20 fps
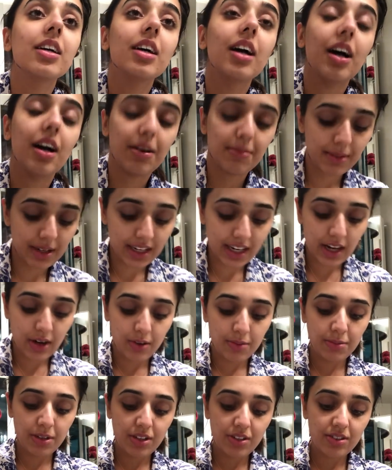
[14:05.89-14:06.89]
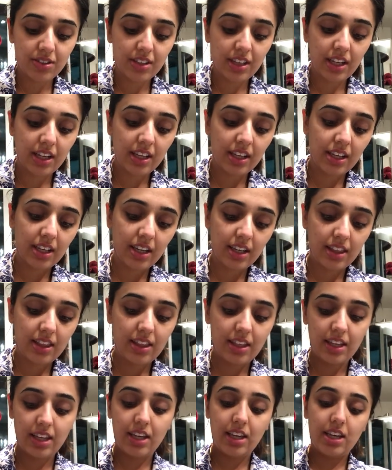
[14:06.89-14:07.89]
Now I'm using
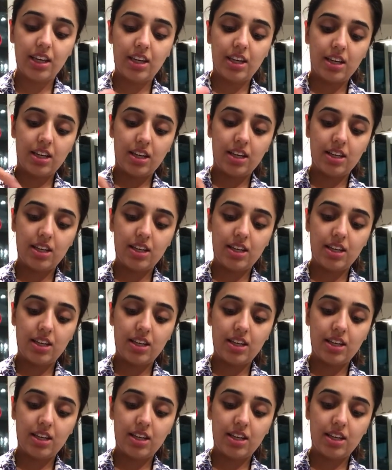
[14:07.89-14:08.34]
the